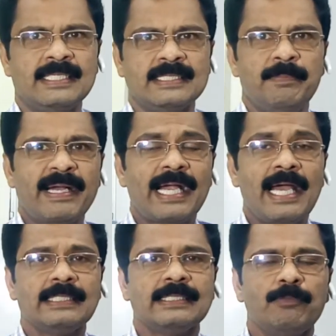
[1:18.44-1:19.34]
The
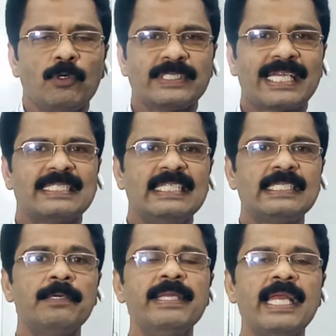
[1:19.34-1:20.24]
mechanism of sex
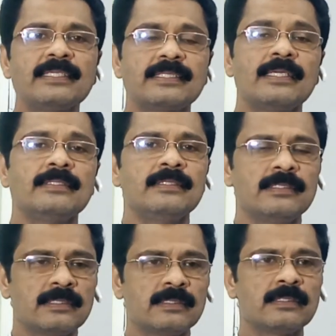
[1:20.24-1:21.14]
determination
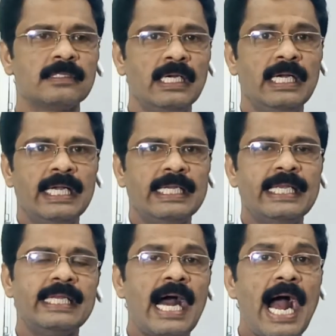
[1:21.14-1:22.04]

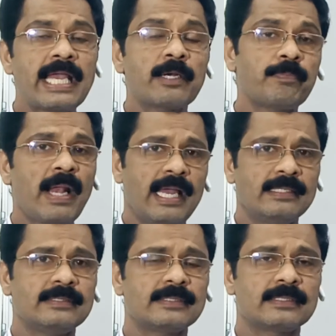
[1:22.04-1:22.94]
in higher
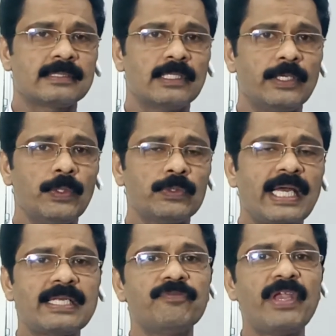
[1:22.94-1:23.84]
plants,
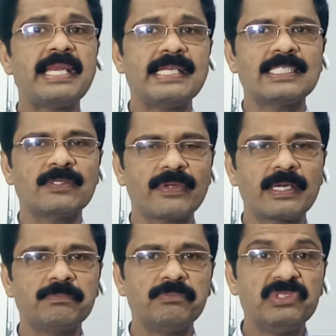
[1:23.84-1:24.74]
that varies
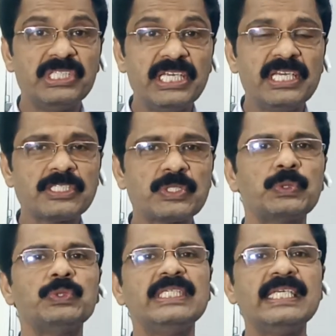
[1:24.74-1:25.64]
from genus
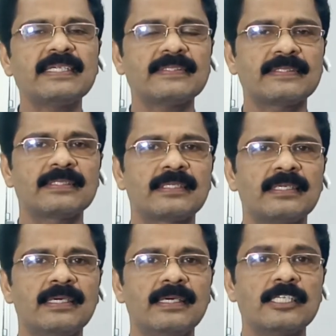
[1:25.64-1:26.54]
to genus,
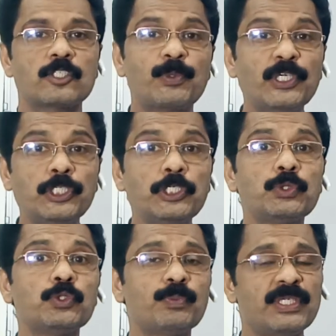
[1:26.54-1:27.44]
species
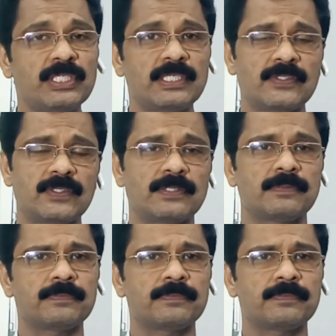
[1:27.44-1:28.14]
to species.